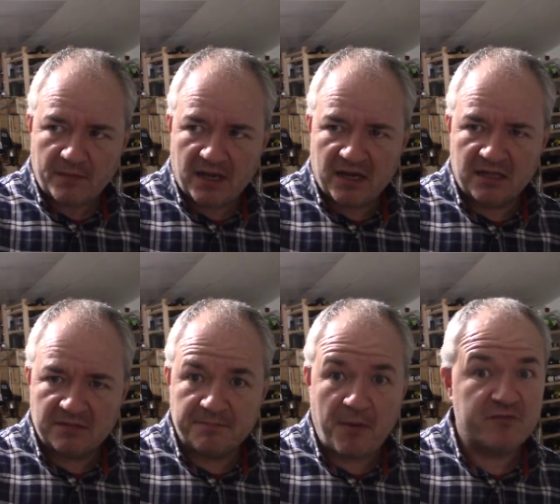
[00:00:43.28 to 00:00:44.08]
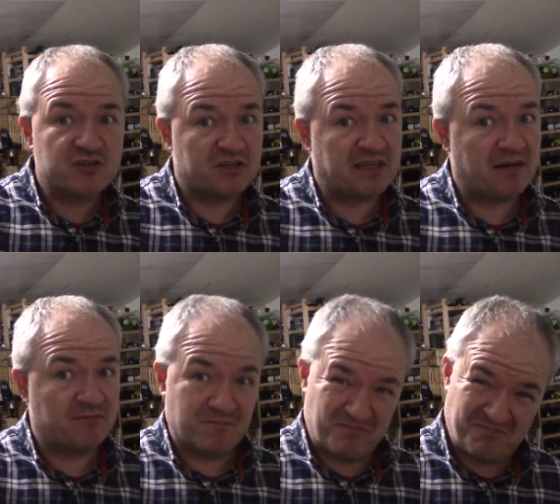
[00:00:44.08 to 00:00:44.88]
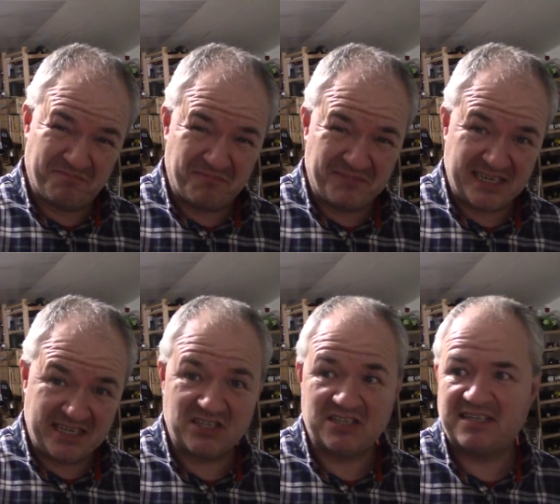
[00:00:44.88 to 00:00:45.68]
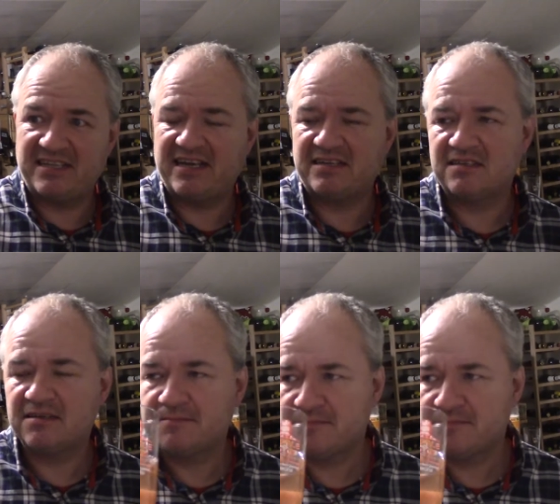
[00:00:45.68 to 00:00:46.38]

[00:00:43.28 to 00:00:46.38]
and both turned out decent in the end.